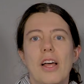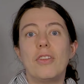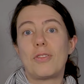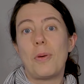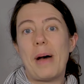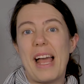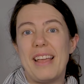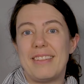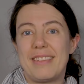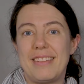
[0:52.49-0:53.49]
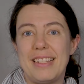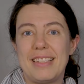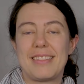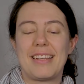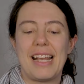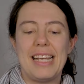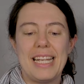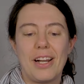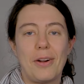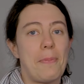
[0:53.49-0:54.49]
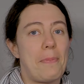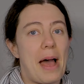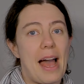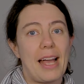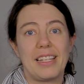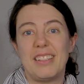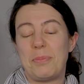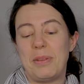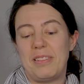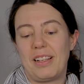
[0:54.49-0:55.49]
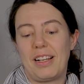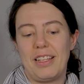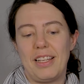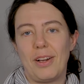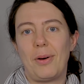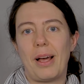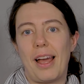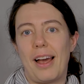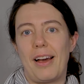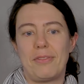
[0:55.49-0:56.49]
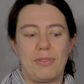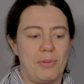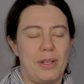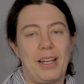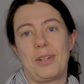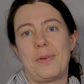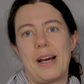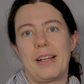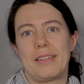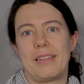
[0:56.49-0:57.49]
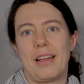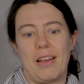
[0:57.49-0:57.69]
So my 6-liter bag is basically all I have when I go out